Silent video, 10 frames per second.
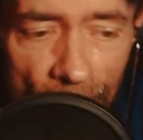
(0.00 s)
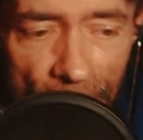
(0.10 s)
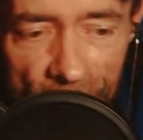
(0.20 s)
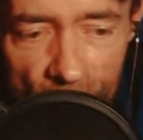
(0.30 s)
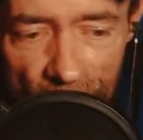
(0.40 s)

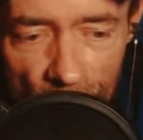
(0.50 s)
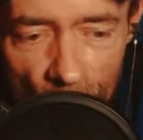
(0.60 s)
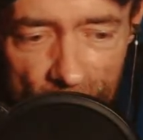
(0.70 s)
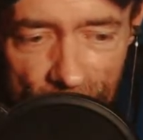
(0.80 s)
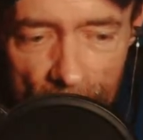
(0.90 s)
That's one of the
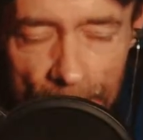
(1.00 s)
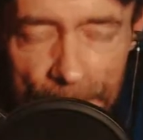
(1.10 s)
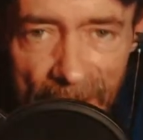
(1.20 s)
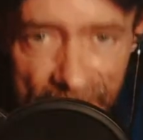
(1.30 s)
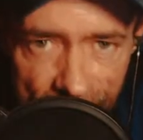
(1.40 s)
ones I'm
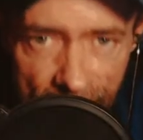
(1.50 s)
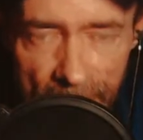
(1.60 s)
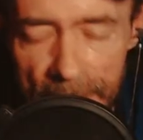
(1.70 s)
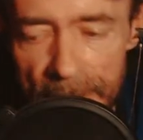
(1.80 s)
better at.